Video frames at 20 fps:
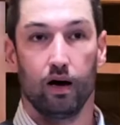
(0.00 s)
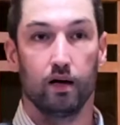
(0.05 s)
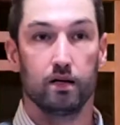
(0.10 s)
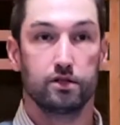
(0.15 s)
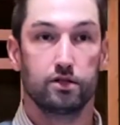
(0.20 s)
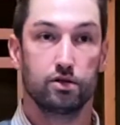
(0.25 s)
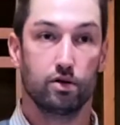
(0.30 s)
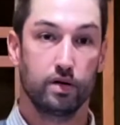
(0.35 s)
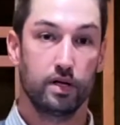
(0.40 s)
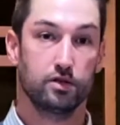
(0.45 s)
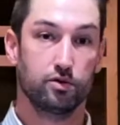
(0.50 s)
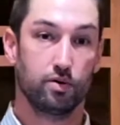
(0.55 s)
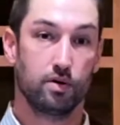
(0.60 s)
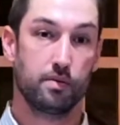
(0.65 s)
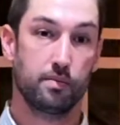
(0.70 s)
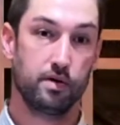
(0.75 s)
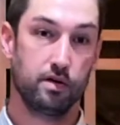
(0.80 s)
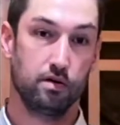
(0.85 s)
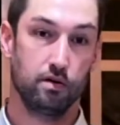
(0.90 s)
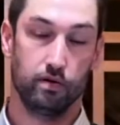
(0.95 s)
So here's what
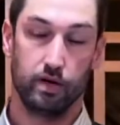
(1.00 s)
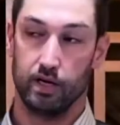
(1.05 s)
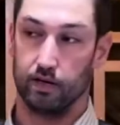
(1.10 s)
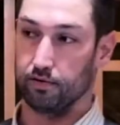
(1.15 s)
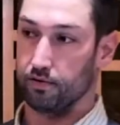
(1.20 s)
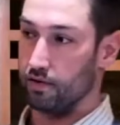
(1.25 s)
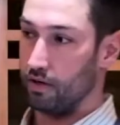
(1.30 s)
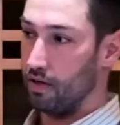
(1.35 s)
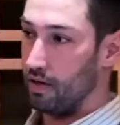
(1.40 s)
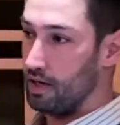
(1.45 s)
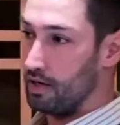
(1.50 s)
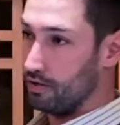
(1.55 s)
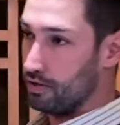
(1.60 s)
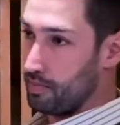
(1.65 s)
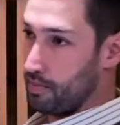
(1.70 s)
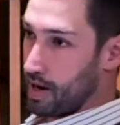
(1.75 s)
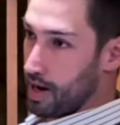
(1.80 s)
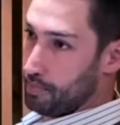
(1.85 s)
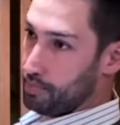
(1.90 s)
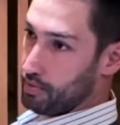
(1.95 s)
I'm going to do. Here's a
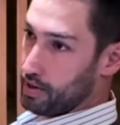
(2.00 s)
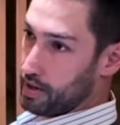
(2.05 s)
map right